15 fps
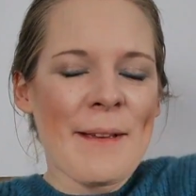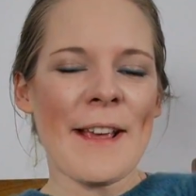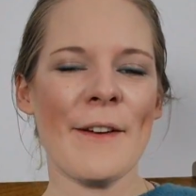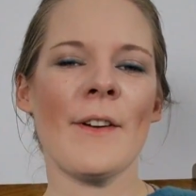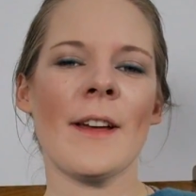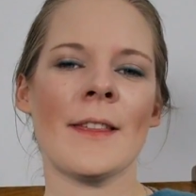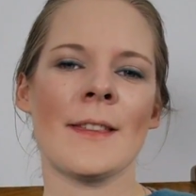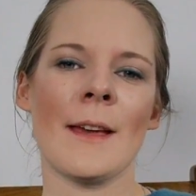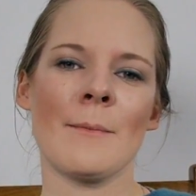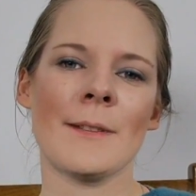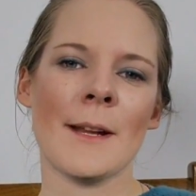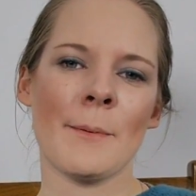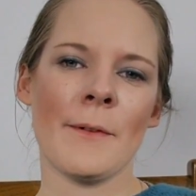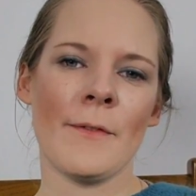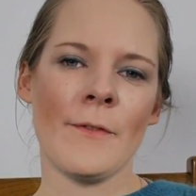Give it a thumbs
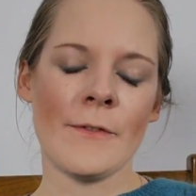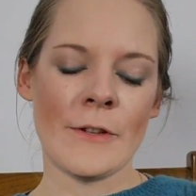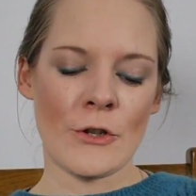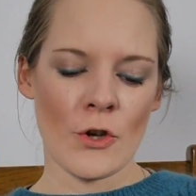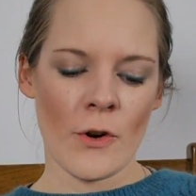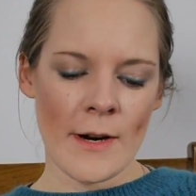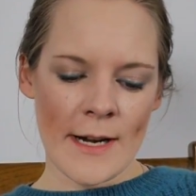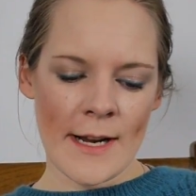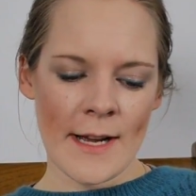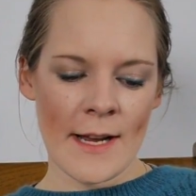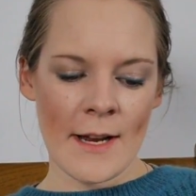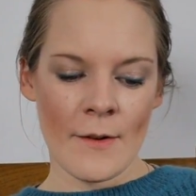up if you've enjoyed it.